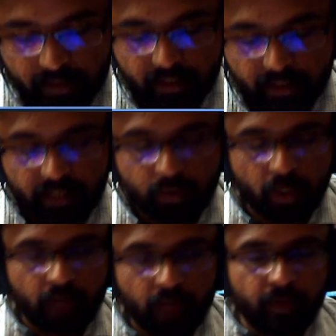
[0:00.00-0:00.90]
these two will
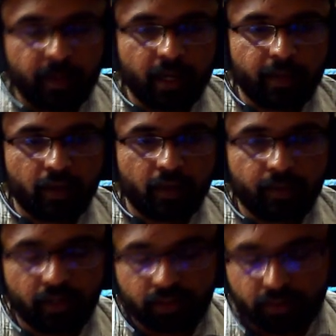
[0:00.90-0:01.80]
be coming out
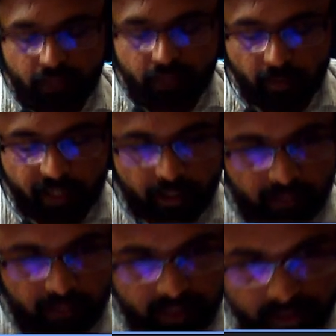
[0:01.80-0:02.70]
because complete
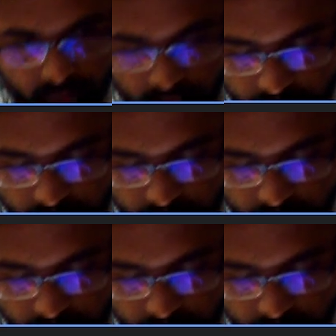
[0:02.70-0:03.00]
combustion is over,